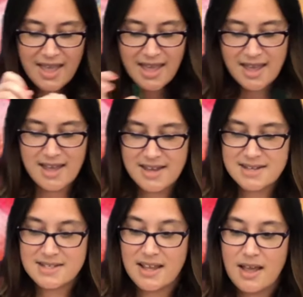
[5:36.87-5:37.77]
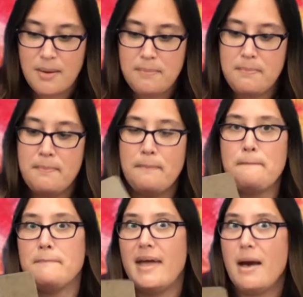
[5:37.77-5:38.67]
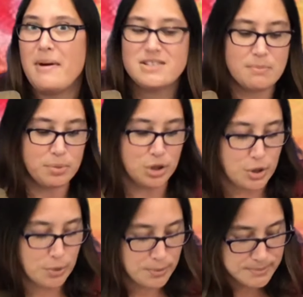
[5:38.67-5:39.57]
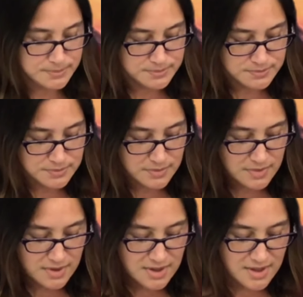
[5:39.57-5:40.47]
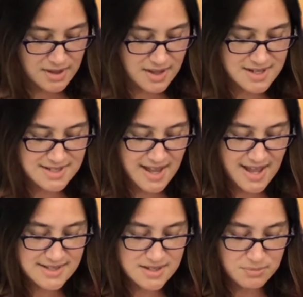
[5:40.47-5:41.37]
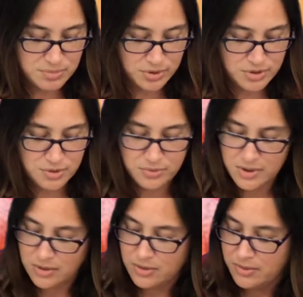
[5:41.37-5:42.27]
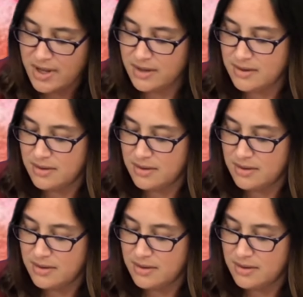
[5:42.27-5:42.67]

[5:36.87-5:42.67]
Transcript: And how about some blue? Let's add some blue real quick.